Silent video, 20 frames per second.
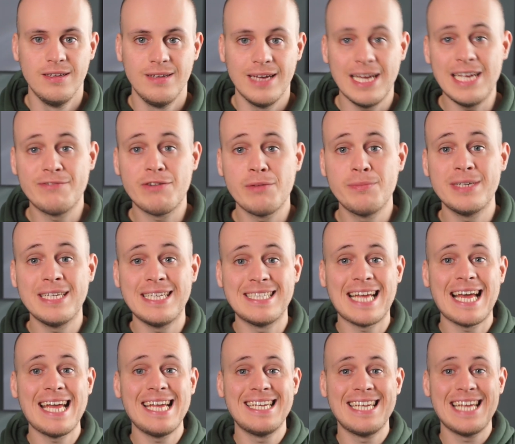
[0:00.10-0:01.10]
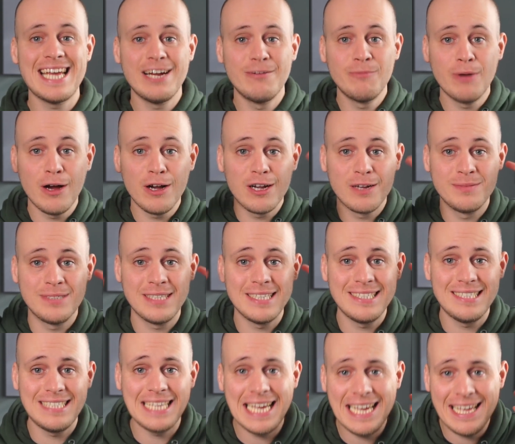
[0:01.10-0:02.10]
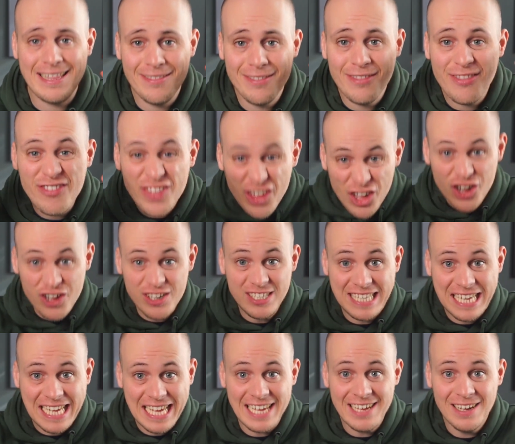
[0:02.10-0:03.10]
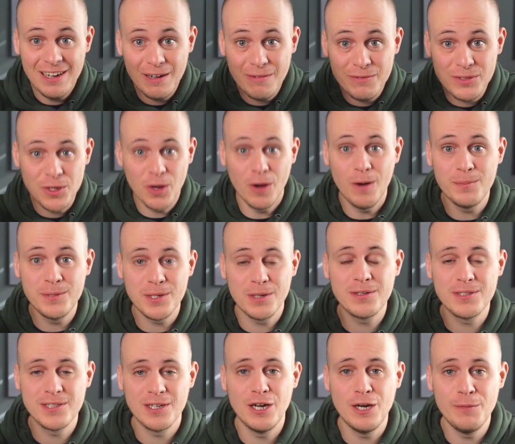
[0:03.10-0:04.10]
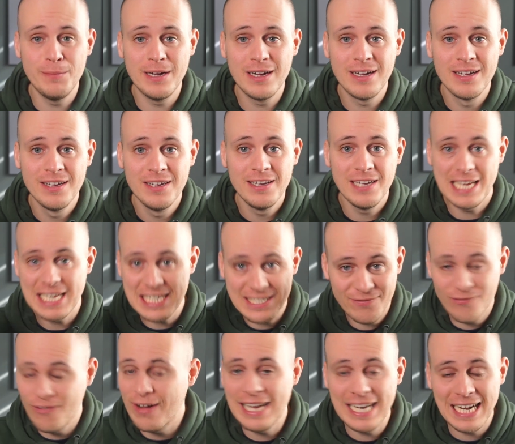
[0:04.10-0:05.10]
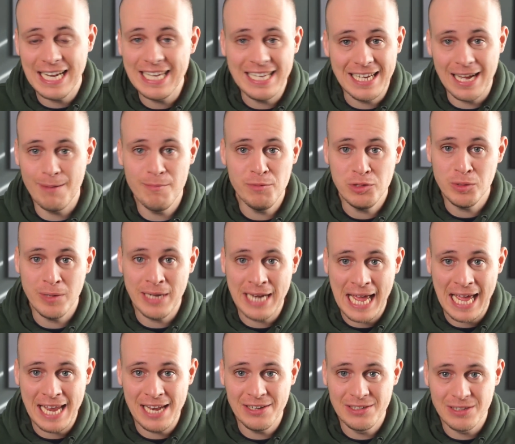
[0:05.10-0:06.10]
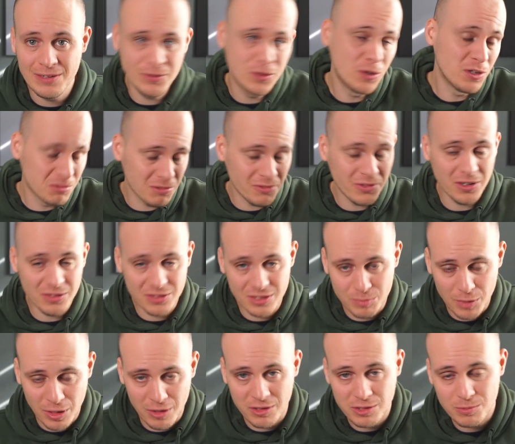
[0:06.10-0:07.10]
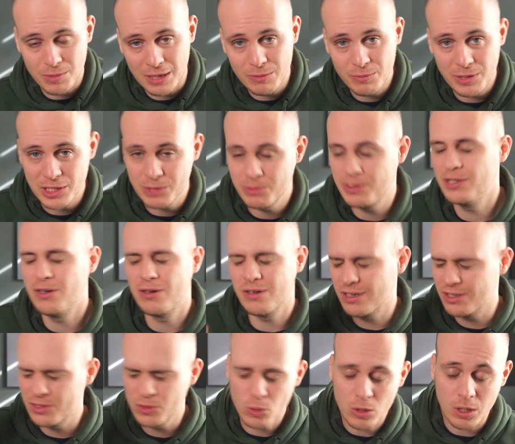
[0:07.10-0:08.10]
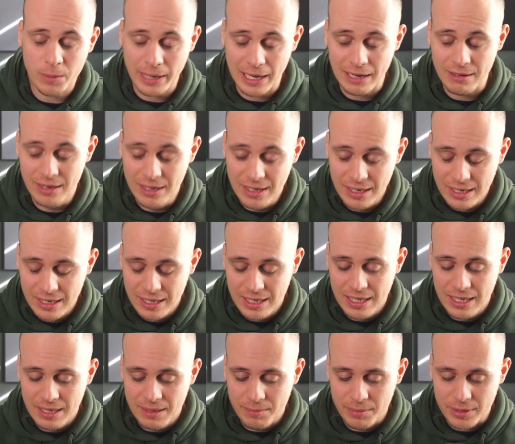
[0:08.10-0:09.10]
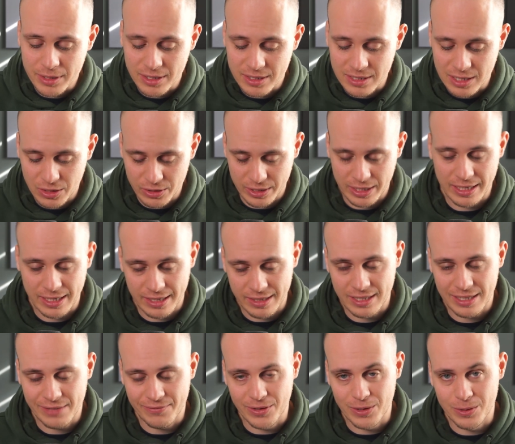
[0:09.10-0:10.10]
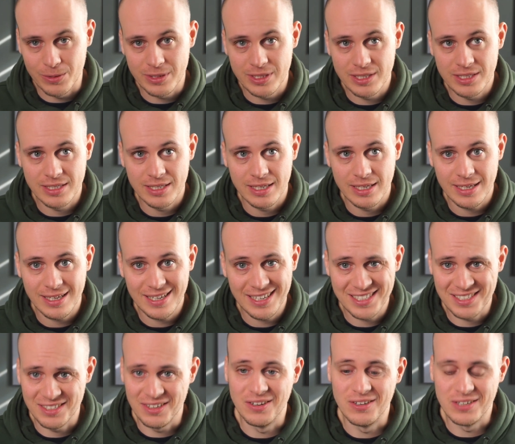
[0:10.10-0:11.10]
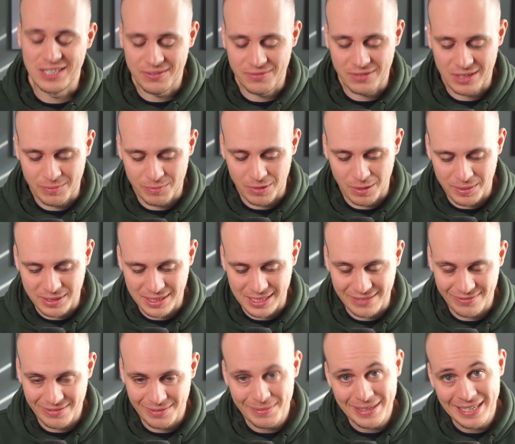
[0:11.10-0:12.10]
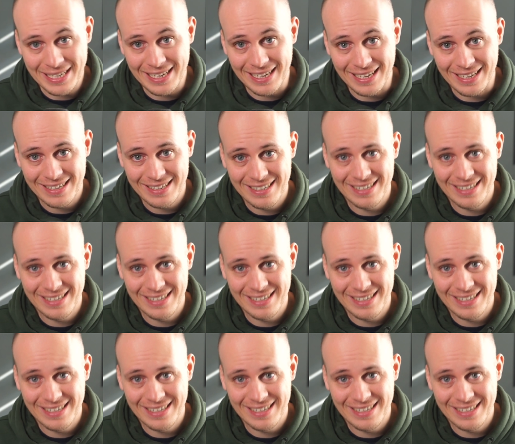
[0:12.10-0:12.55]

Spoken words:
Hey everybody, it's Hayden here. Welcome to day 30 of Top Dogtober. It's finally come to an end. Of course, we've got tomorrow's one, which we're not going to talk about because looking at the votes, it's not looking very promising for me.